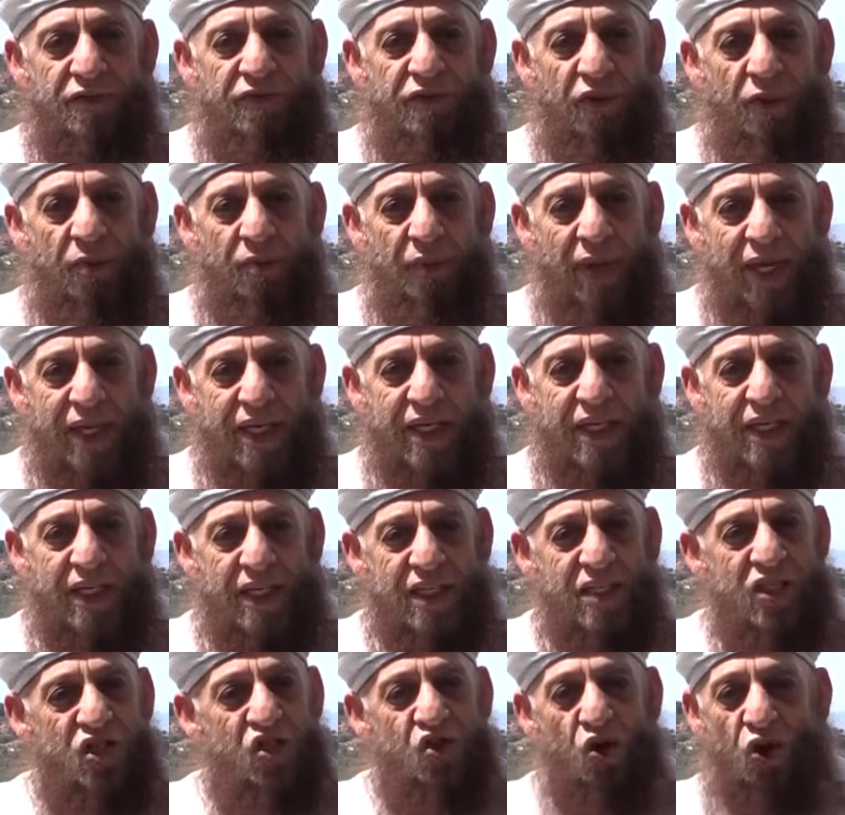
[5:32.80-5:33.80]
for making
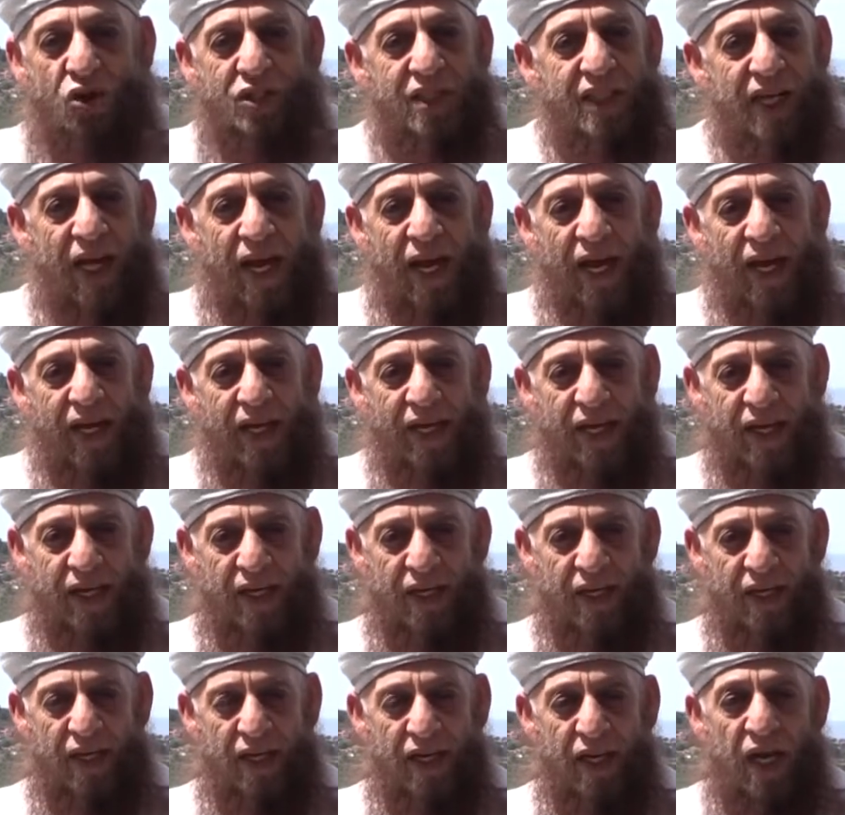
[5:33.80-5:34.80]
his daughter
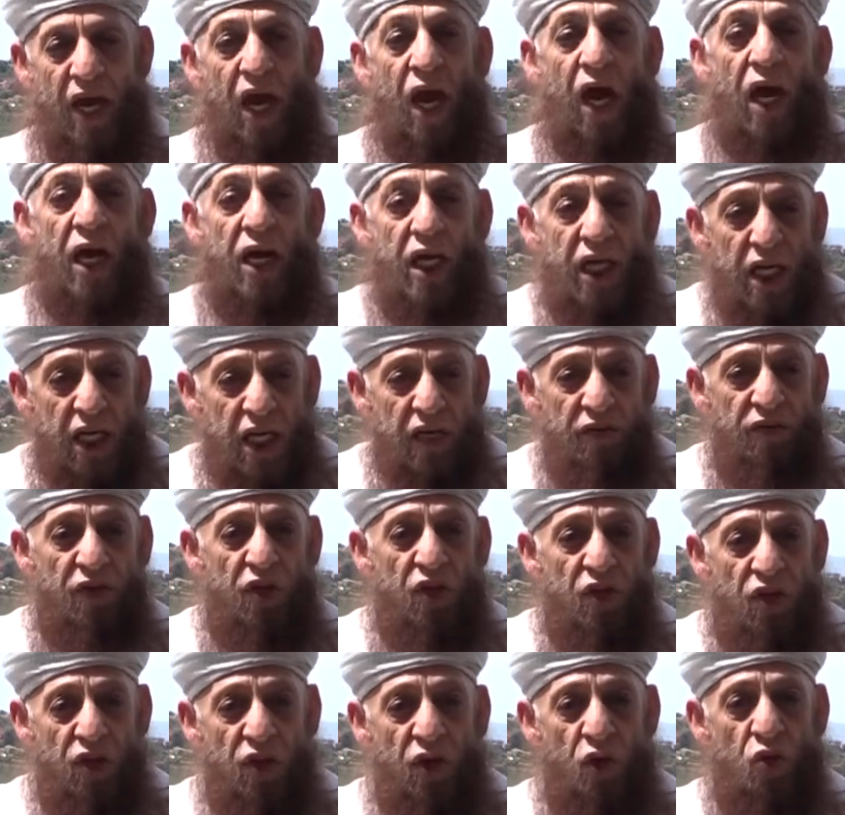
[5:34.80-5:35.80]
angry,
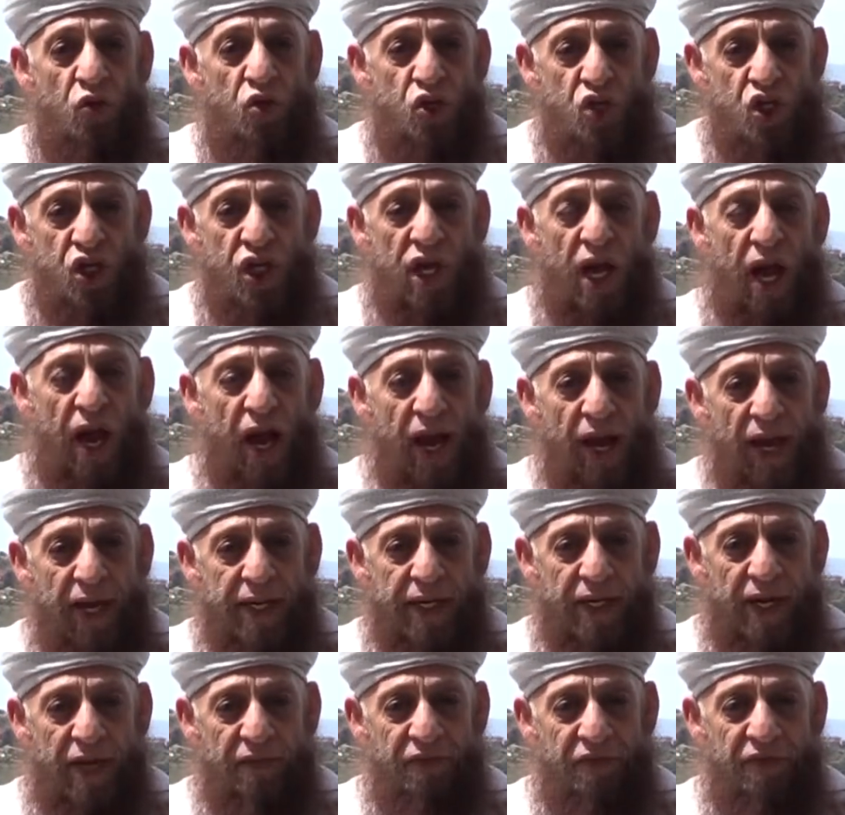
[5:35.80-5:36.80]
even though she
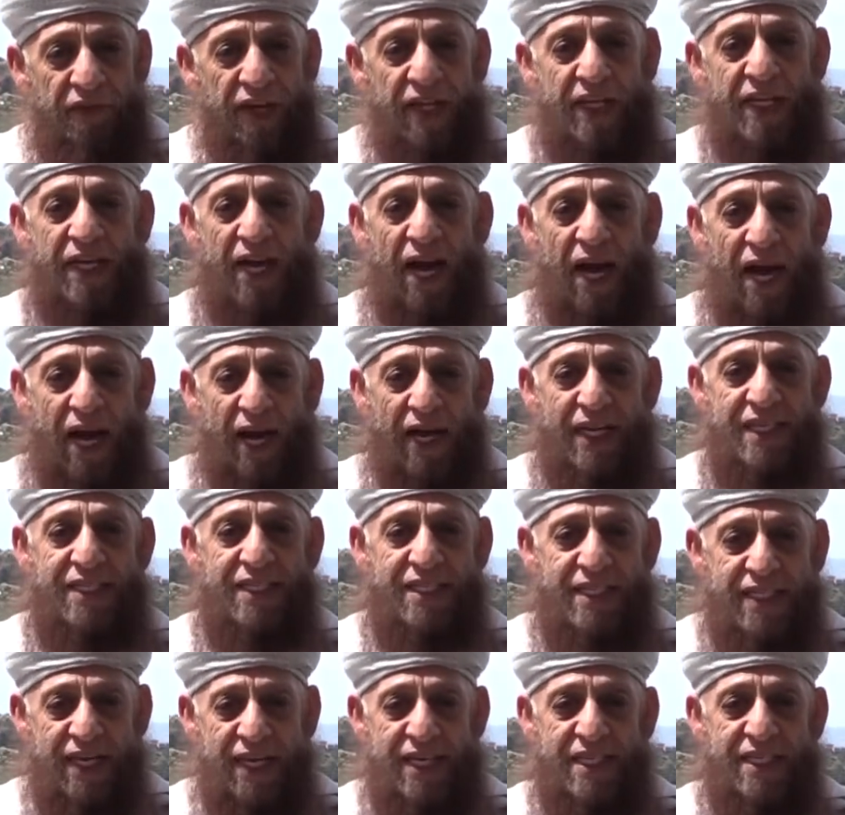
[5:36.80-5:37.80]
had a very high
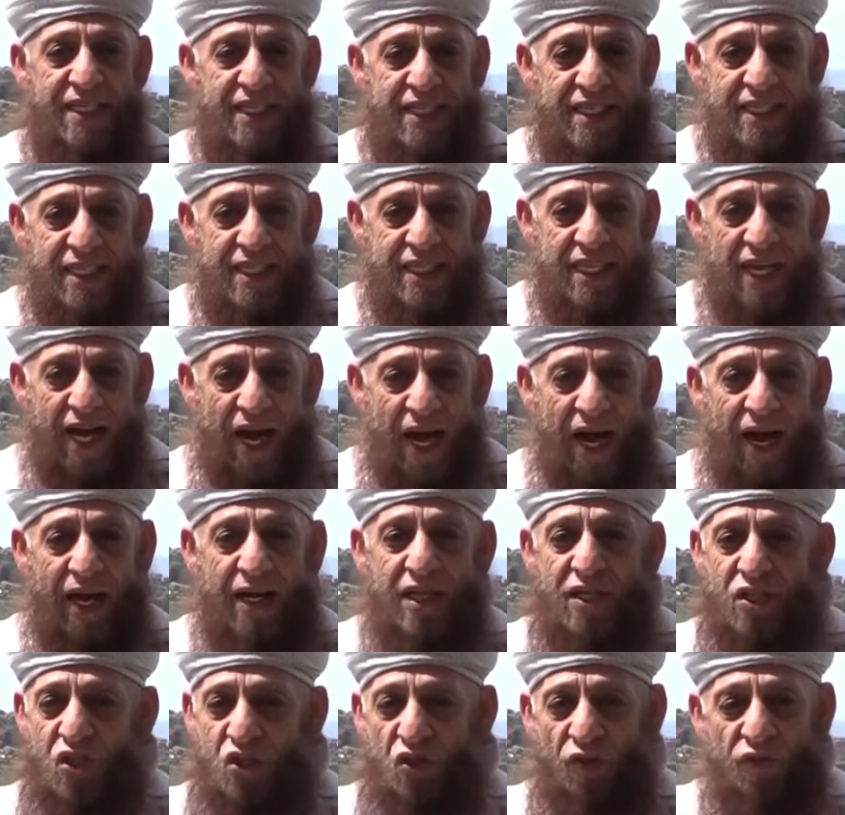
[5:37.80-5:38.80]
status in the
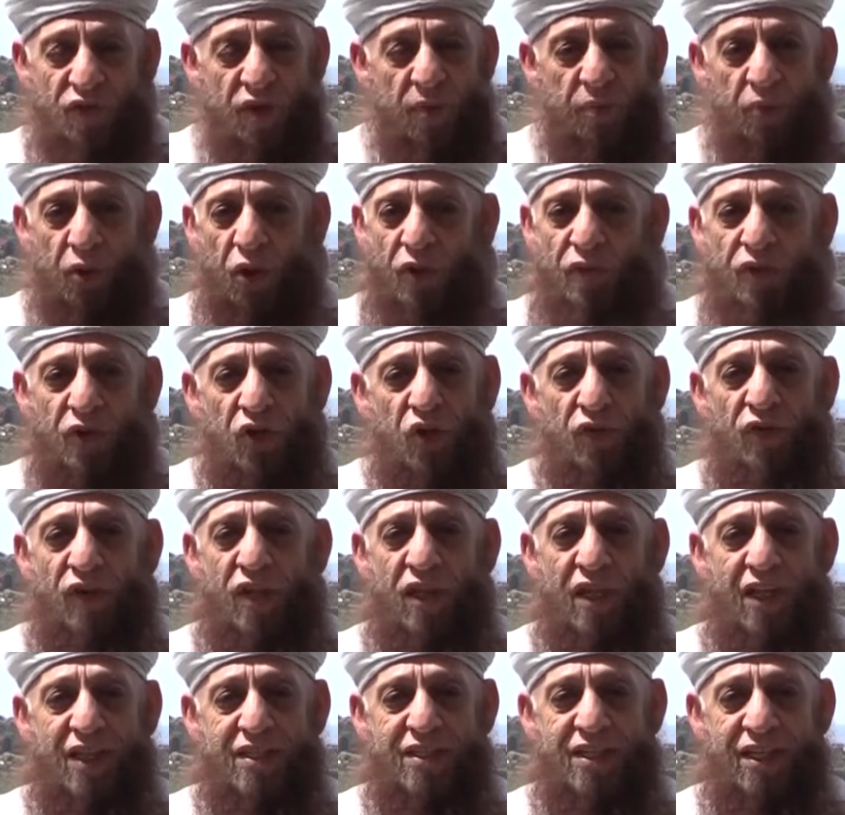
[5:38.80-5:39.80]
eyes of the Prophet of
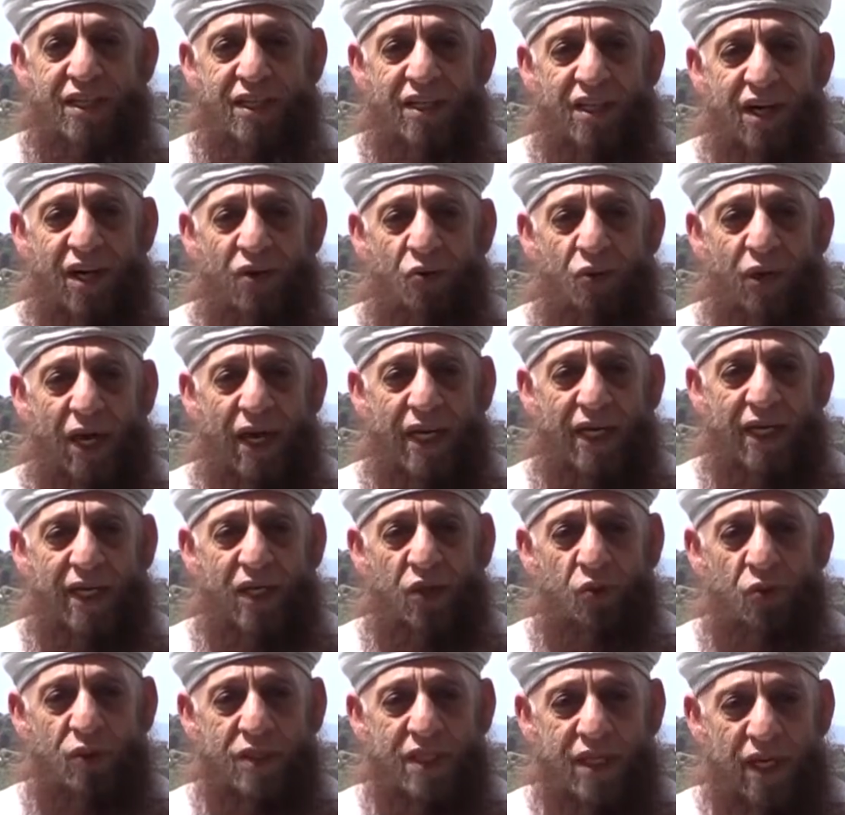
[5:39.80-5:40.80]
Allah sallallahu
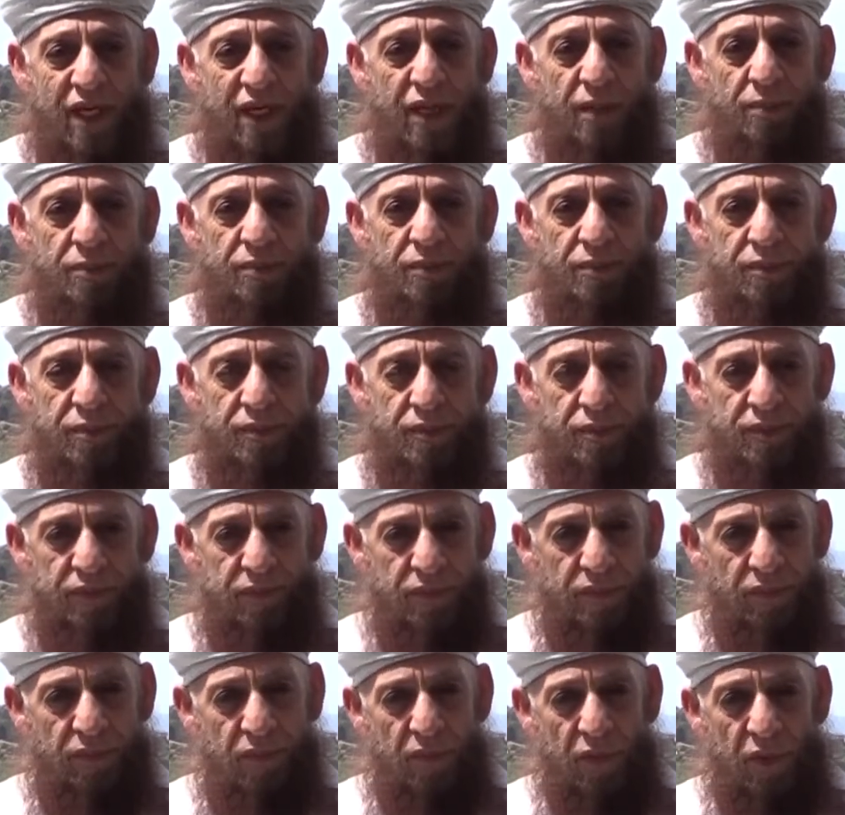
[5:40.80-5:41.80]
alayhi wasallam.
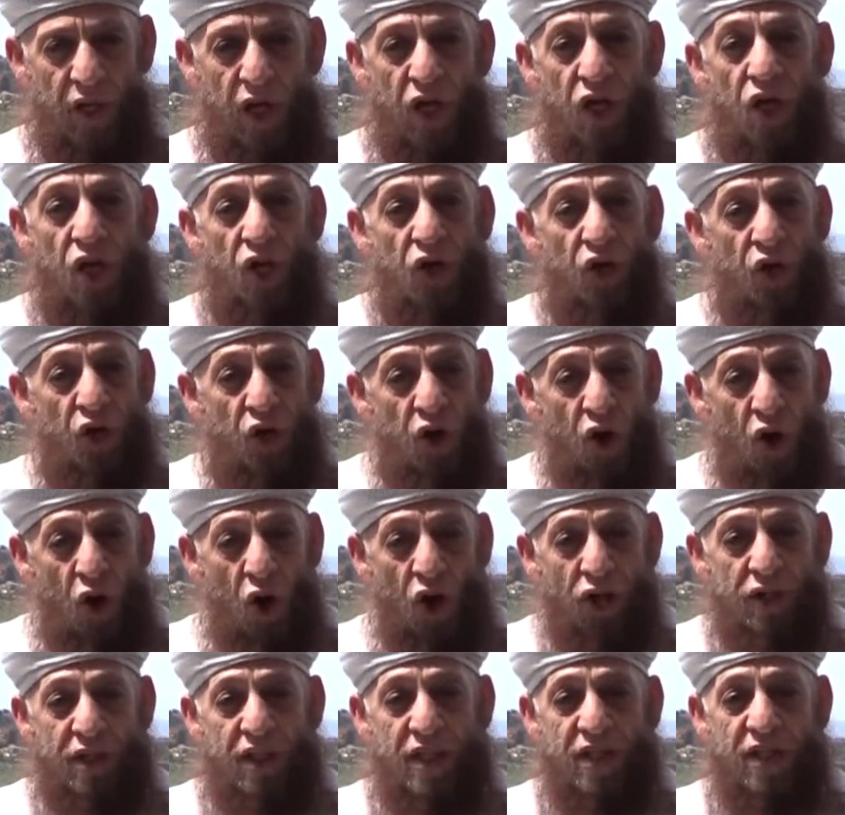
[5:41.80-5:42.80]

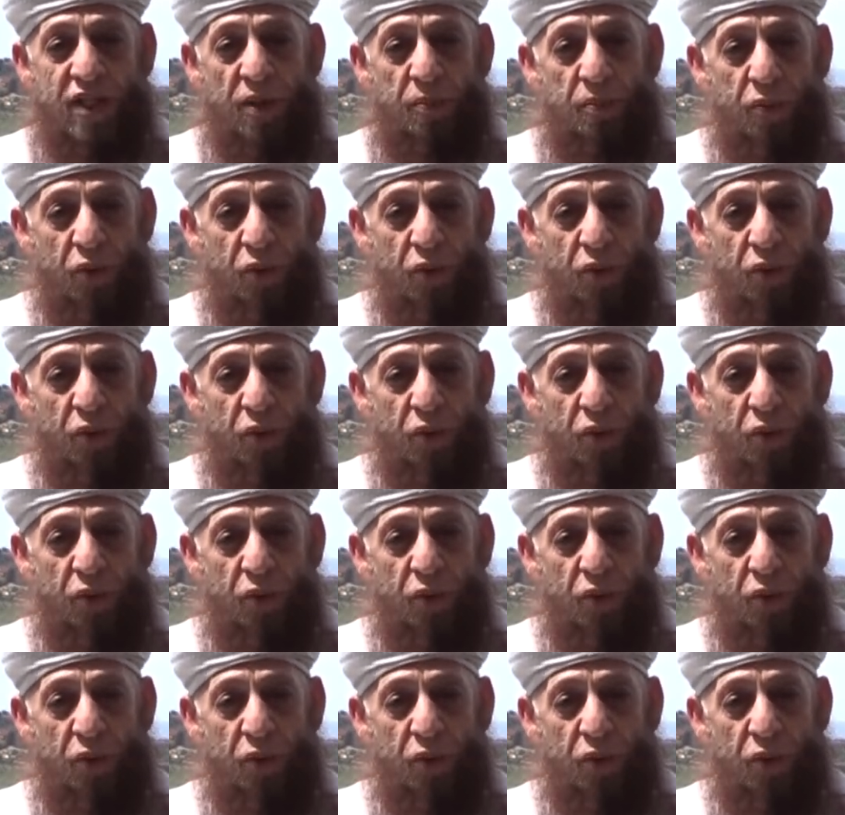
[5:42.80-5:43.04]
Nor did the